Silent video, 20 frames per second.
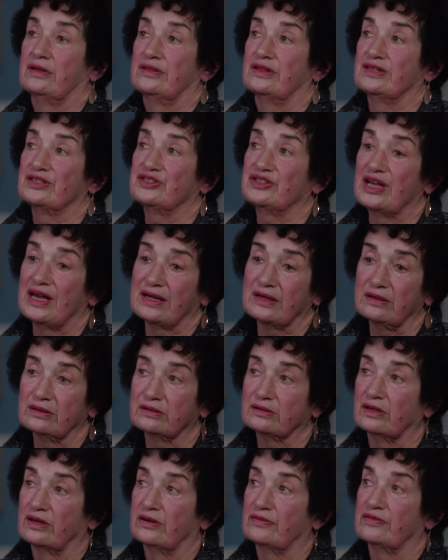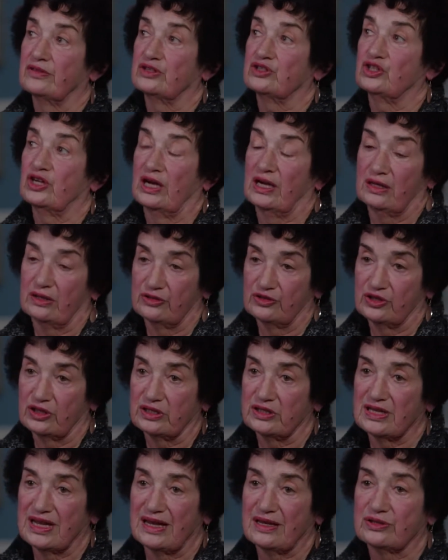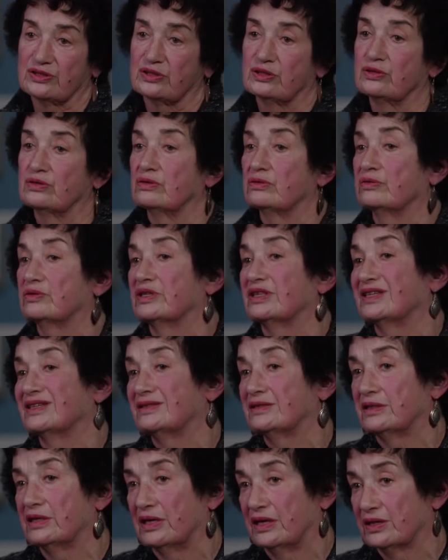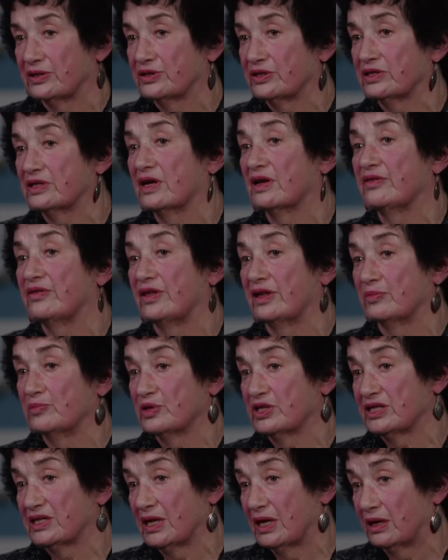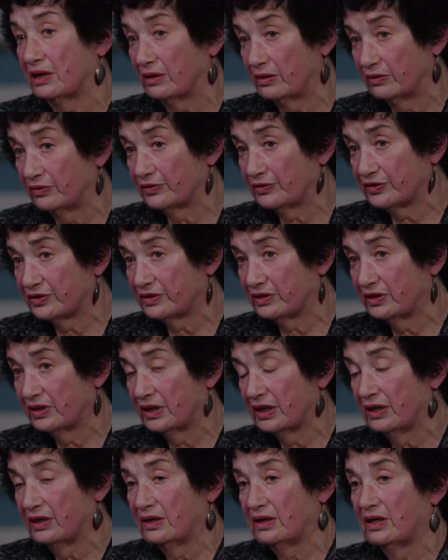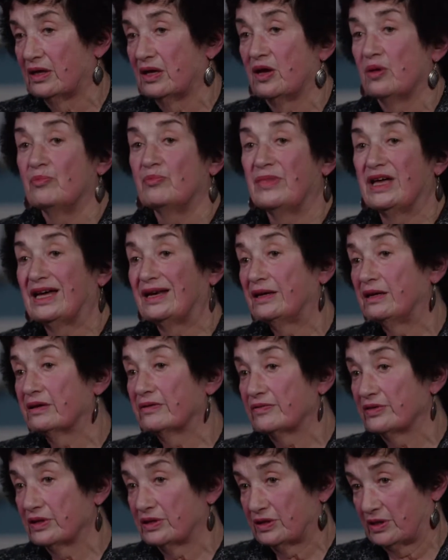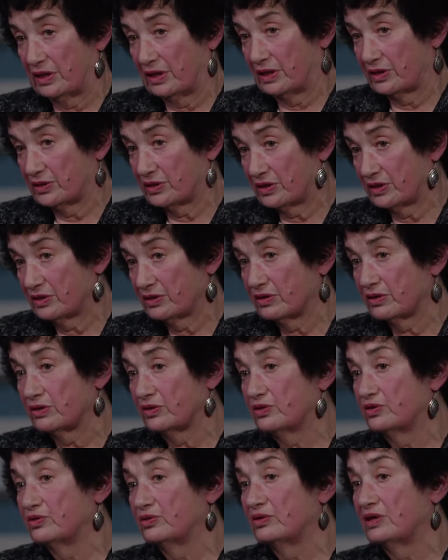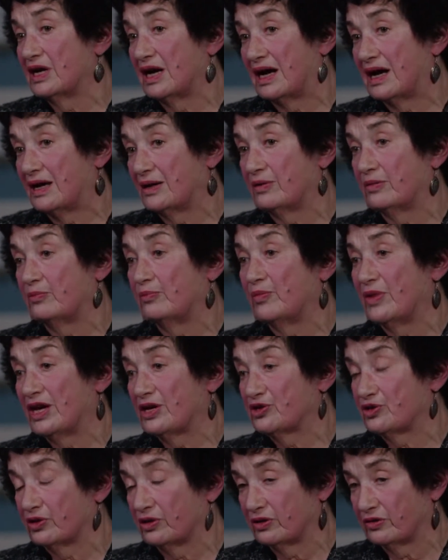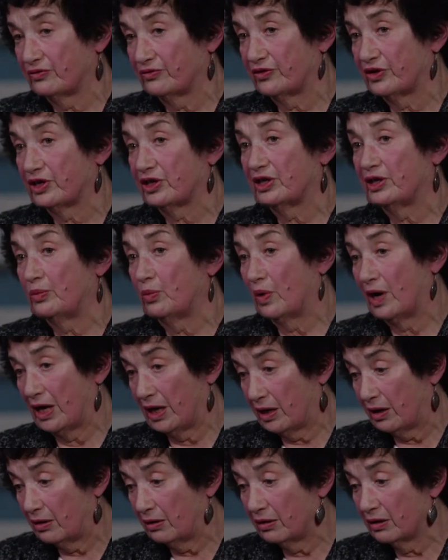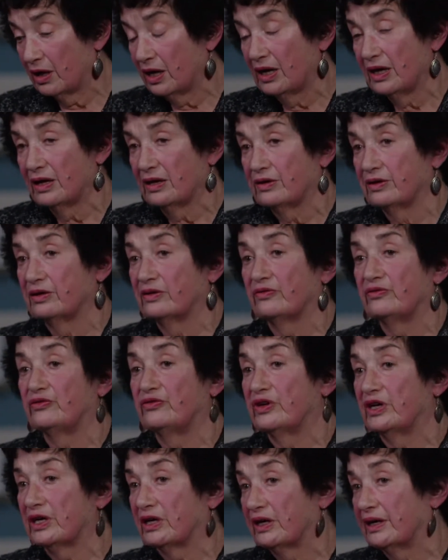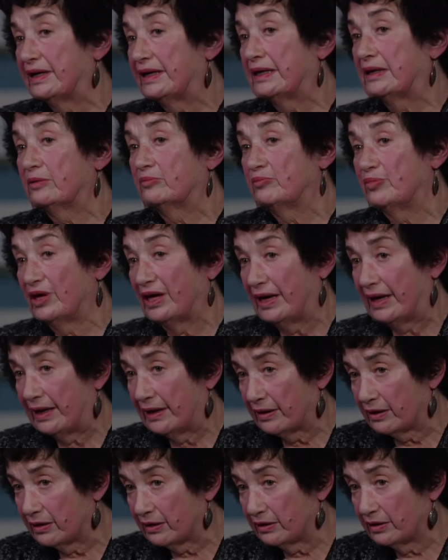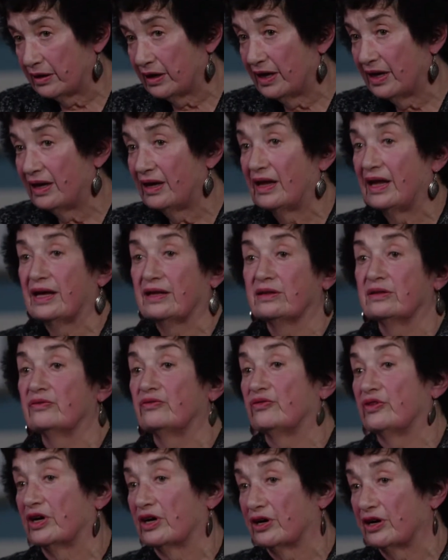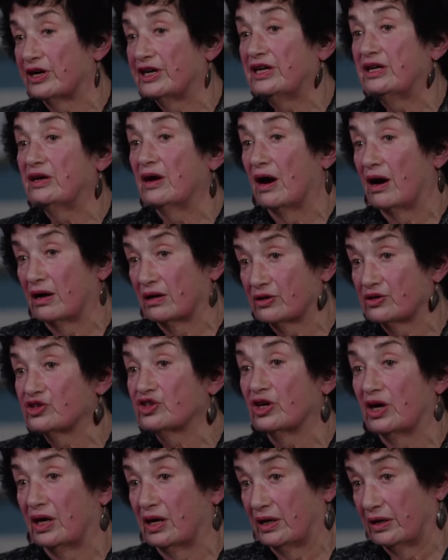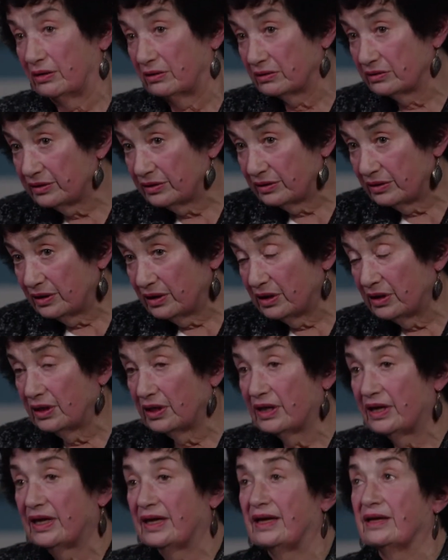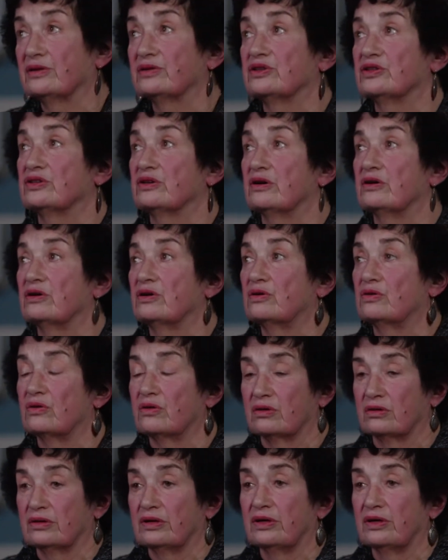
The second of the challenges has to do with the tests themselves. Many of the tests do not measure very well the very impaired and the very young child. And so